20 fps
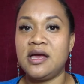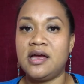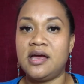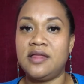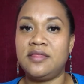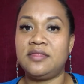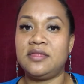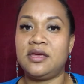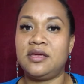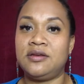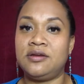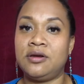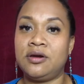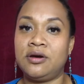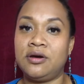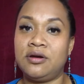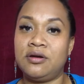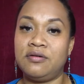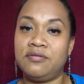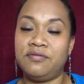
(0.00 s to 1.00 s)
and then you're
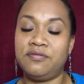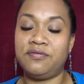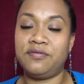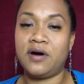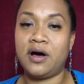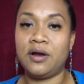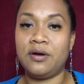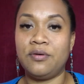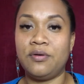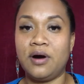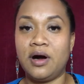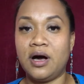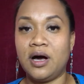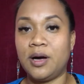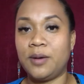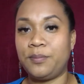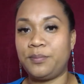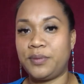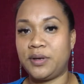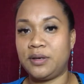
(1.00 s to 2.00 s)
gonna follow
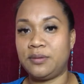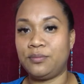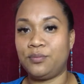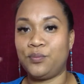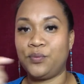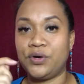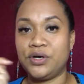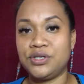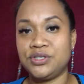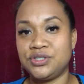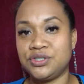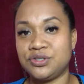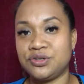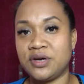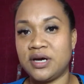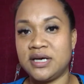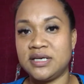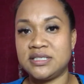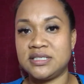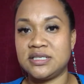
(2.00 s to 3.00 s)
up and
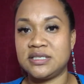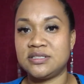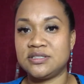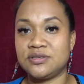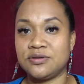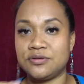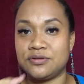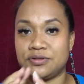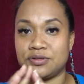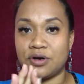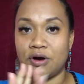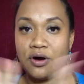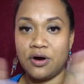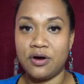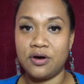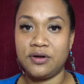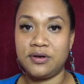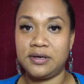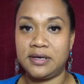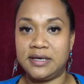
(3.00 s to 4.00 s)
moisturize it so it's
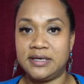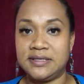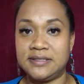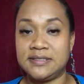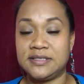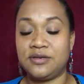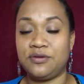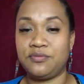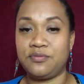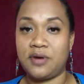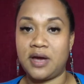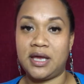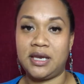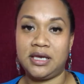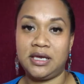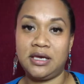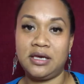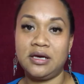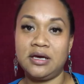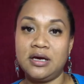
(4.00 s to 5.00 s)
all nice and
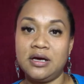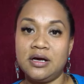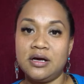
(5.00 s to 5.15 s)
ready